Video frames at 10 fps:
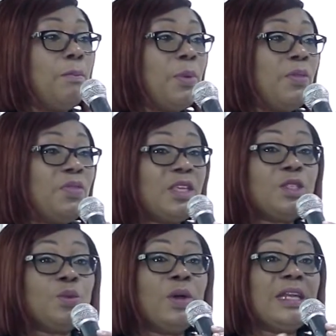but
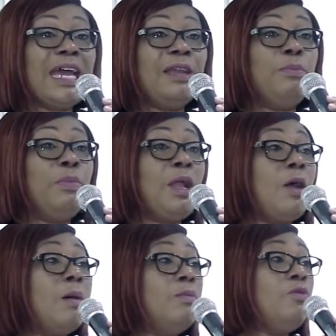this one had
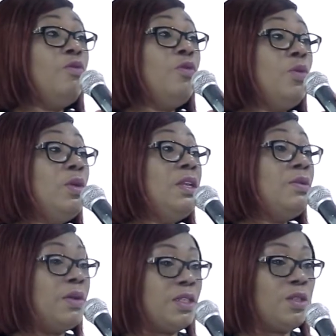become
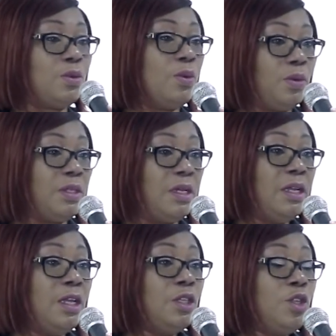fully restored.
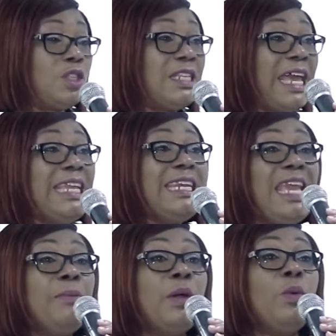Just like
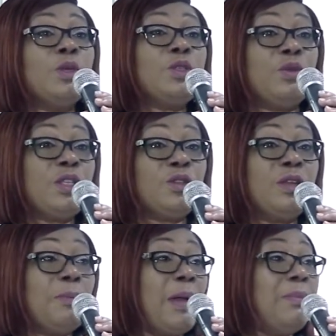Naaman was
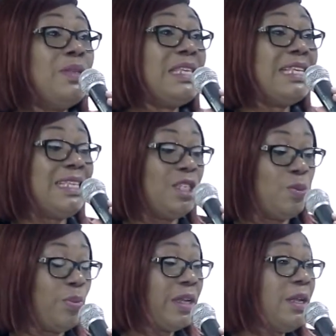restored, the Bible says
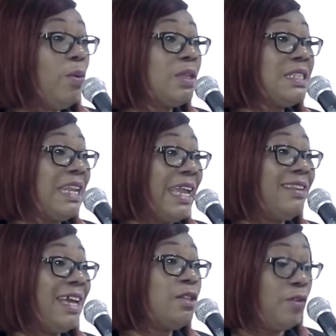his body was
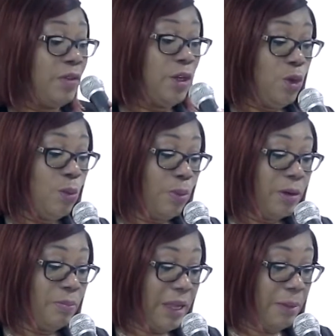like that of a
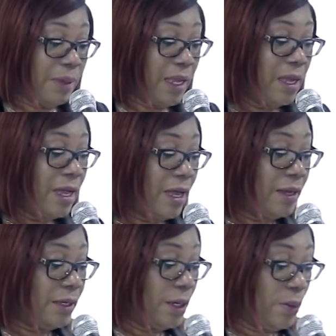newborn baby.
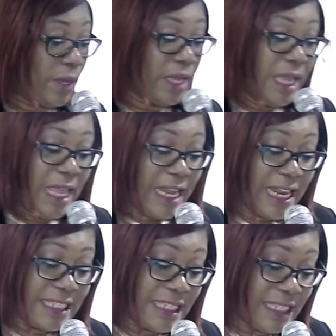Hallelujah.
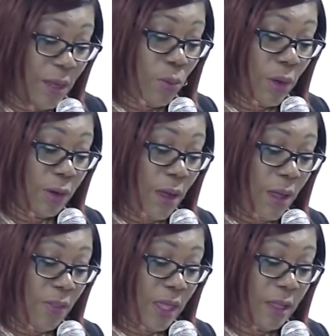Let's see what
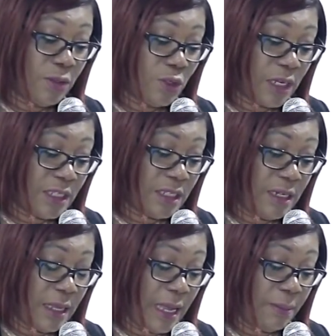other
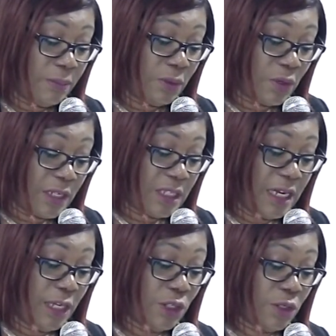
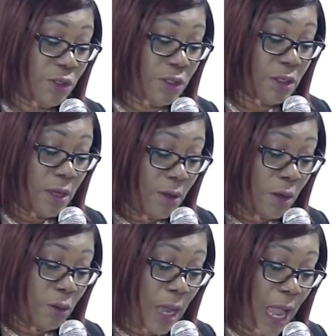translations,
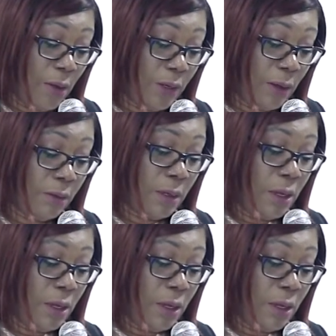how they